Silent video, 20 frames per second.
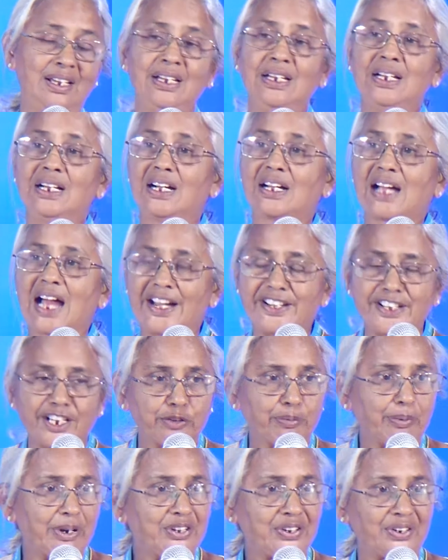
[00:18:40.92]
A cardiac
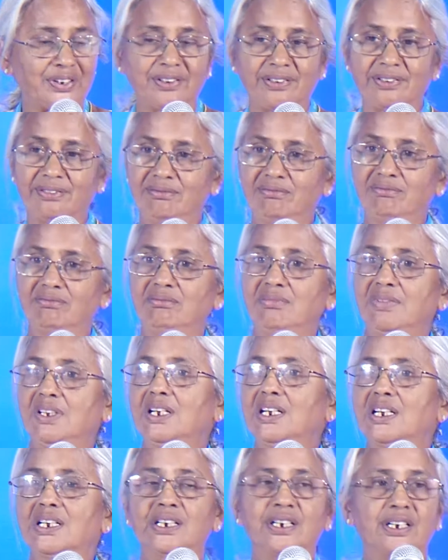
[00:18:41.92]
patient,
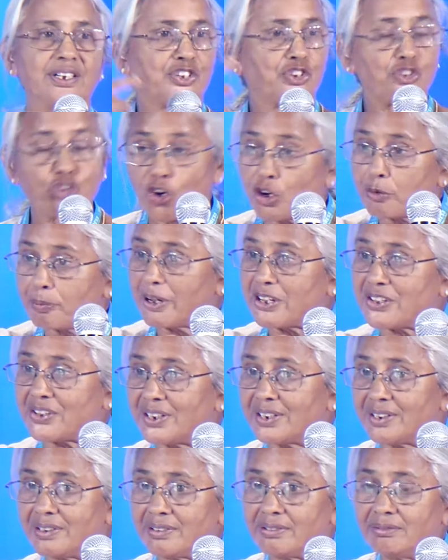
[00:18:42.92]
a stroke
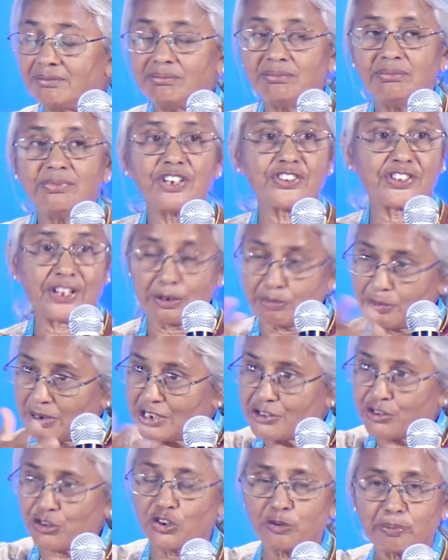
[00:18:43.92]
patient, a cerebral
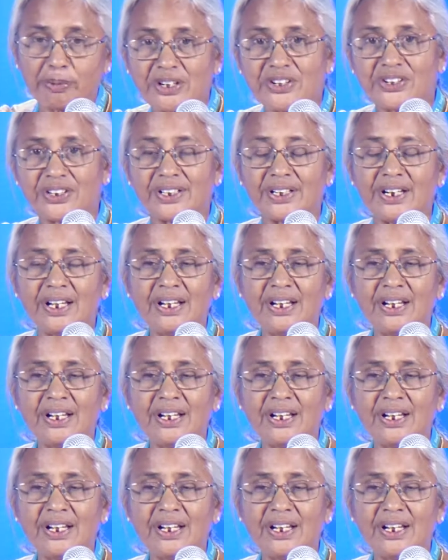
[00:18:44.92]
stroke patient.